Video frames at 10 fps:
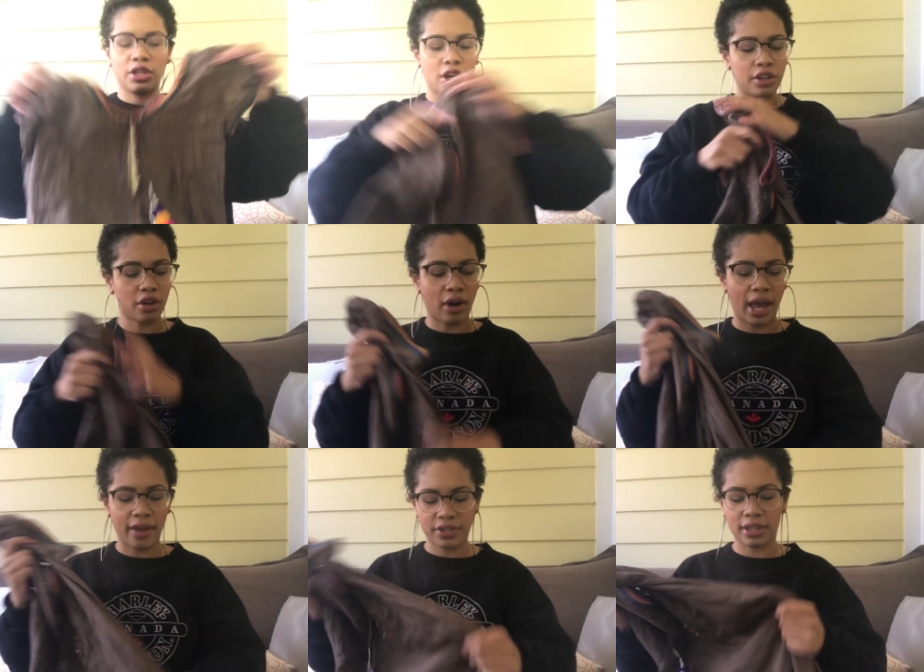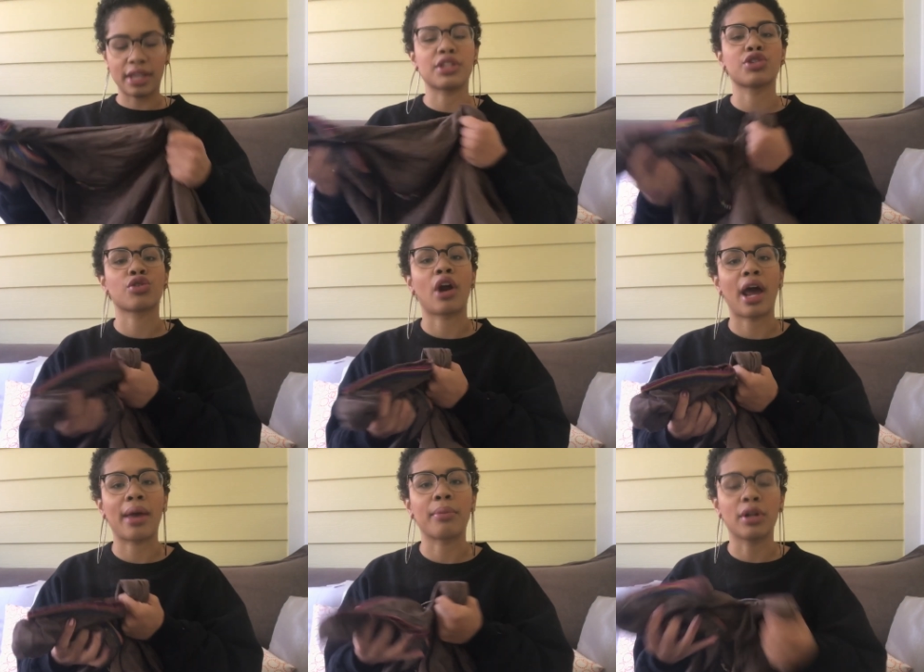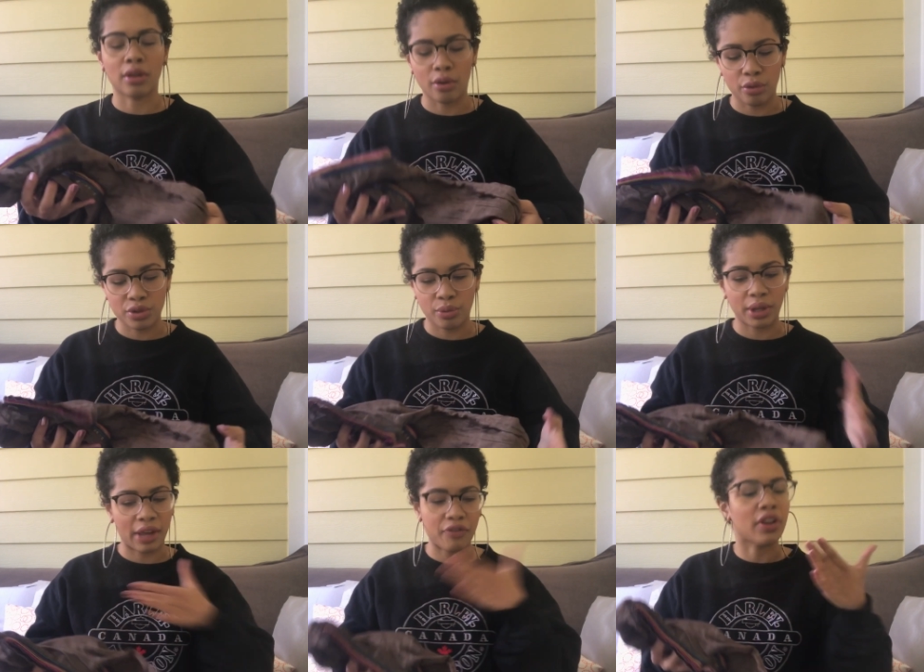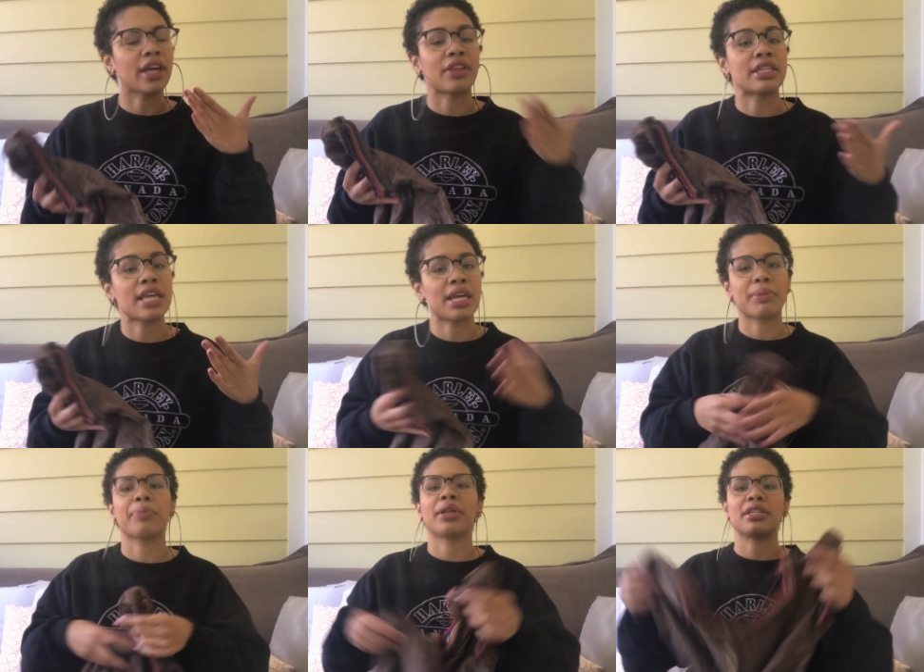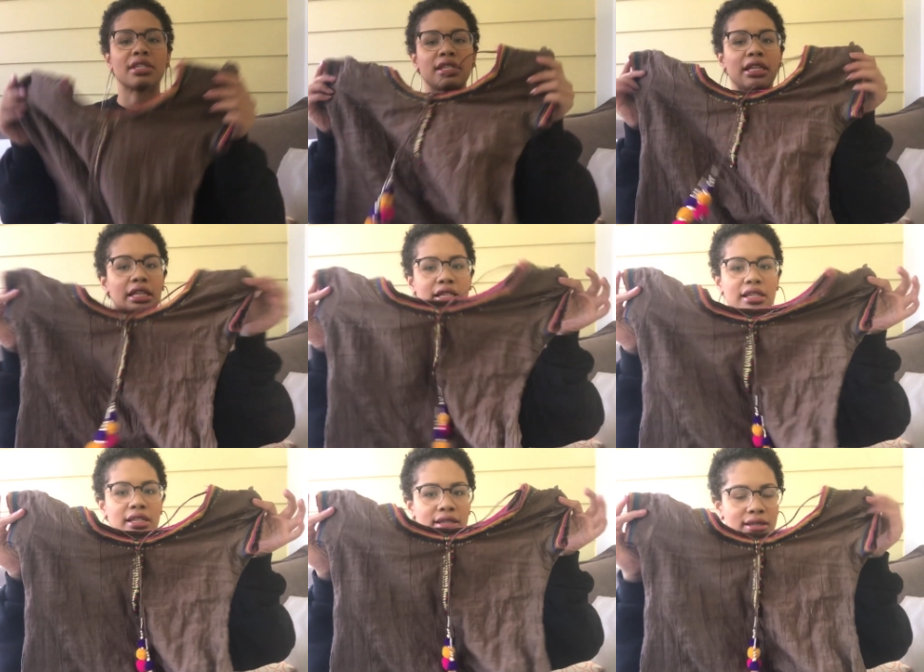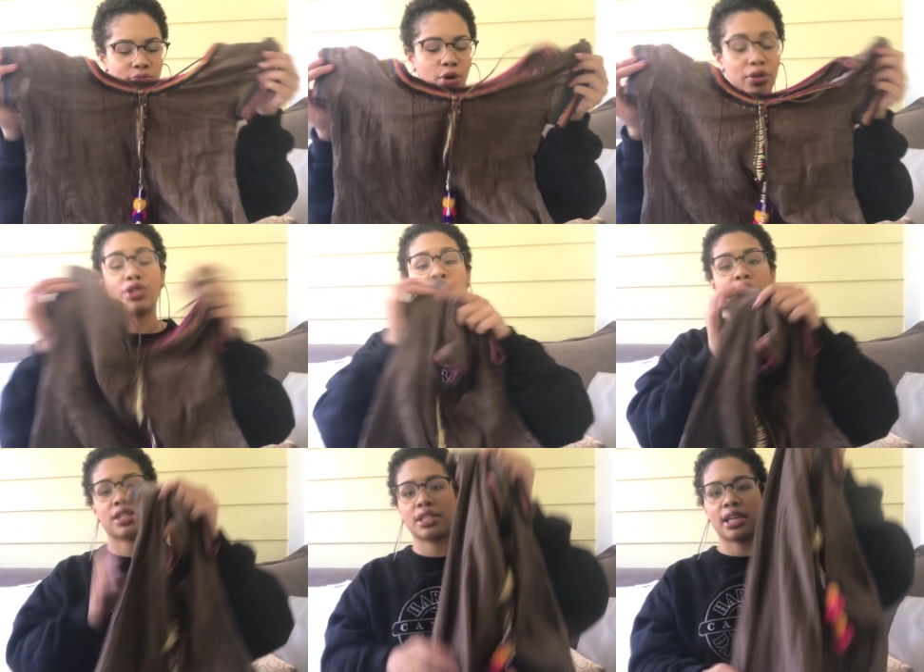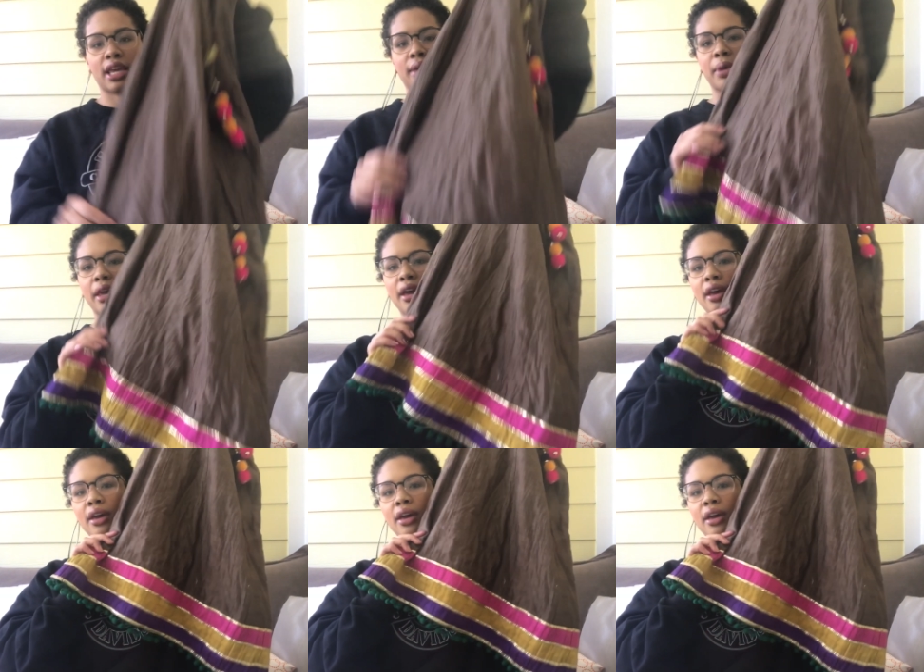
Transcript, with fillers: Y'all know I have to like describe clothes when I feel like they take me places, and this is where this dress is taking me.